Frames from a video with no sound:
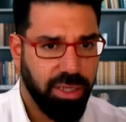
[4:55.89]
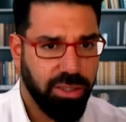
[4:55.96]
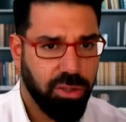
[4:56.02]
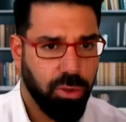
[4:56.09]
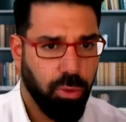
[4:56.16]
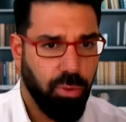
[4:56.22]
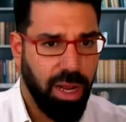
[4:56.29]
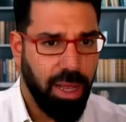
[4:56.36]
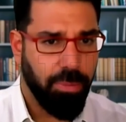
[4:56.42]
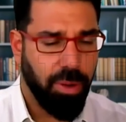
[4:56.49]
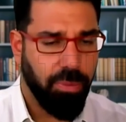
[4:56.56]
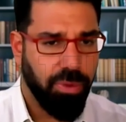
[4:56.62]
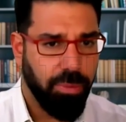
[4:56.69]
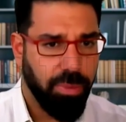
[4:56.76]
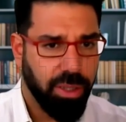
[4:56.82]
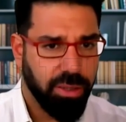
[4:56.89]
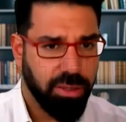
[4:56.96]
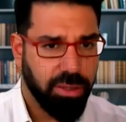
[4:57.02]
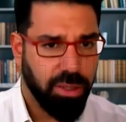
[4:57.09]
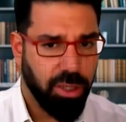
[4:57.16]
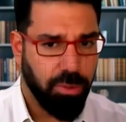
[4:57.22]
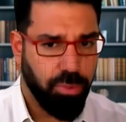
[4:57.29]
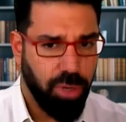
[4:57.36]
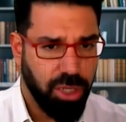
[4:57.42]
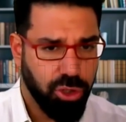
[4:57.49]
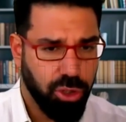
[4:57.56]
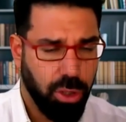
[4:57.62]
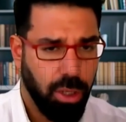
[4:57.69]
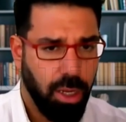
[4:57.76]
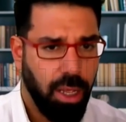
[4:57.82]
ways to ramp up the military
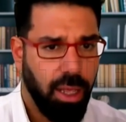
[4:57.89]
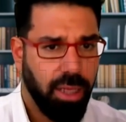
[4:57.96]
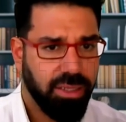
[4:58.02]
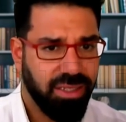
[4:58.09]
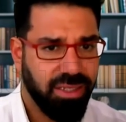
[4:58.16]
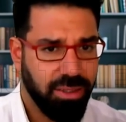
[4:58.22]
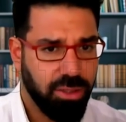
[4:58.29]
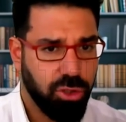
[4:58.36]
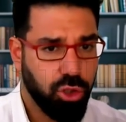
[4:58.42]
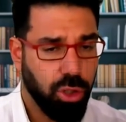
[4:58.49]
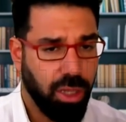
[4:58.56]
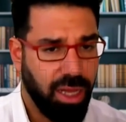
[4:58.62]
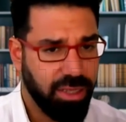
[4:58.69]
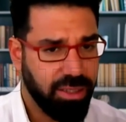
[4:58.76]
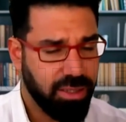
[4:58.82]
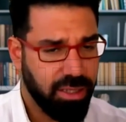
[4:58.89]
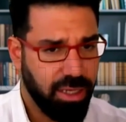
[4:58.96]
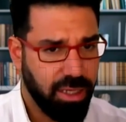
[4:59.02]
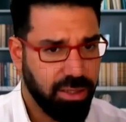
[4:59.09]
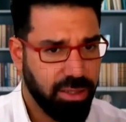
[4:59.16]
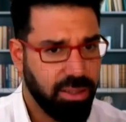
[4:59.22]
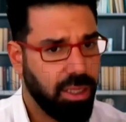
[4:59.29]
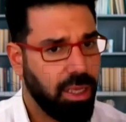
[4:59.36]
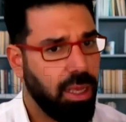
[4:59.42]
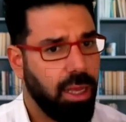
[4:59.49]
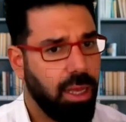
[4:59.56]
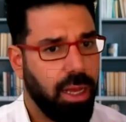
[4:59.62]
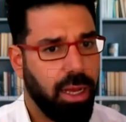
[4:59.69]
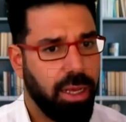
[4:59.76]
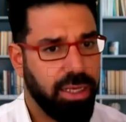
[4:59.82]
pressure. Since July 6th,